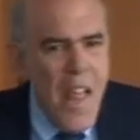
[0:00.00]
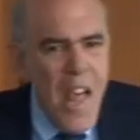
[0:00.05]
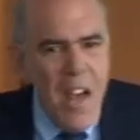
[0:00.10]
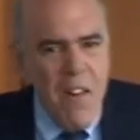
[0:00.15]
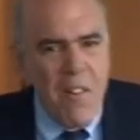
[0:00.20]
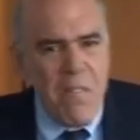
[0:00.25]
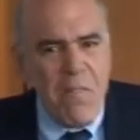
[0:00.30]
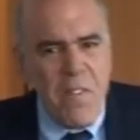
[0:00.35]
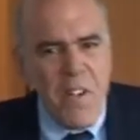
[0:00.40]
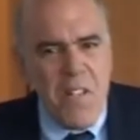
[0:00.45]
I
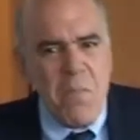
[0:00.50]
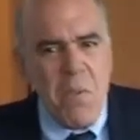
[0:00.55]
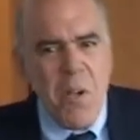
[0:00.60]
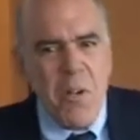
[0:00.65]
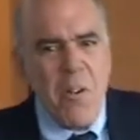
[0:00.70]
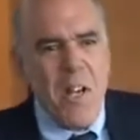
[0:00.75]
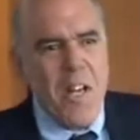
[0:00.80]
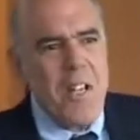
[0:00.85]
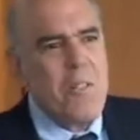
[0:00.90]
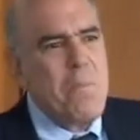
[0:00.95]
had a friend of
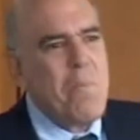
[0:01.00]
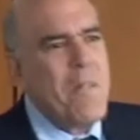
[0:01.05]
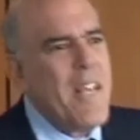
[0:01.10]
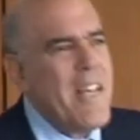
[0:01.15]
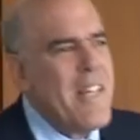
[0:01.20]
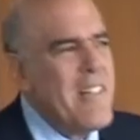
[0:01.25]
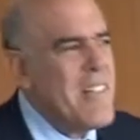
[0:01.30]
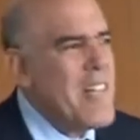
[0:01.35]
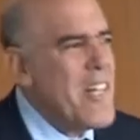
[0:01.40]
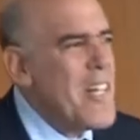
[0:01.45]
mine who got his
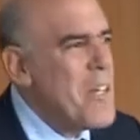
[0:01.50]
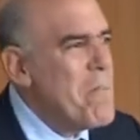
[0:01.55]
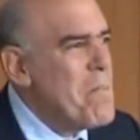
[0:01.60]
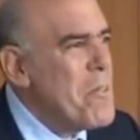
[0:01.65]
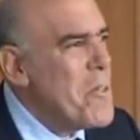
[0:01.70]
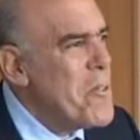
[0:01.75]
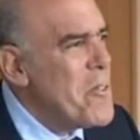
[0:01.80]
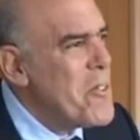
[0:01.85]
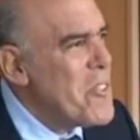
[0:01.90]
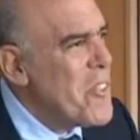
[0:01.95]
PhD in
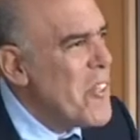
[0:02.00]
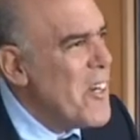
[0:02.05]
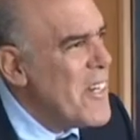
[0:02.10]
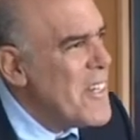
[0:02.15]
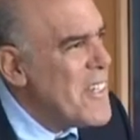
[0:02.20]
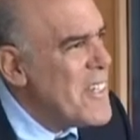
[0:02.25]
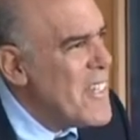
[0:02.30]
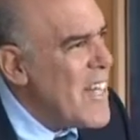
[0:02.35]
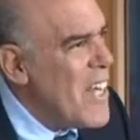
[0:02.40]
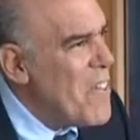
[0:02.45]
computer
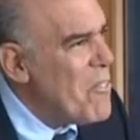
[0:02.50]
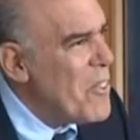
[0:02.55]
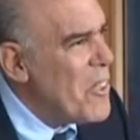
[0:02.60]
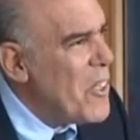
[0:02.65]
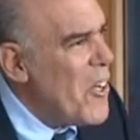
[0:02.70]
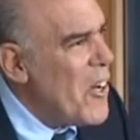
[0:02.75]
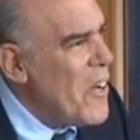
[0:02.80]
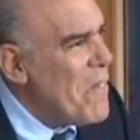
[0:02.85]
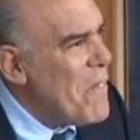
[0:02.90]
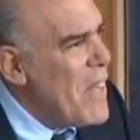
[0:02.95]
science, Dave
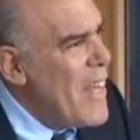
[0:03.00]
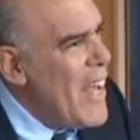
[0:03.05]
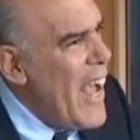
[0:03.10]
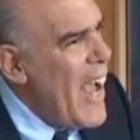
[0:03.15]
Klein,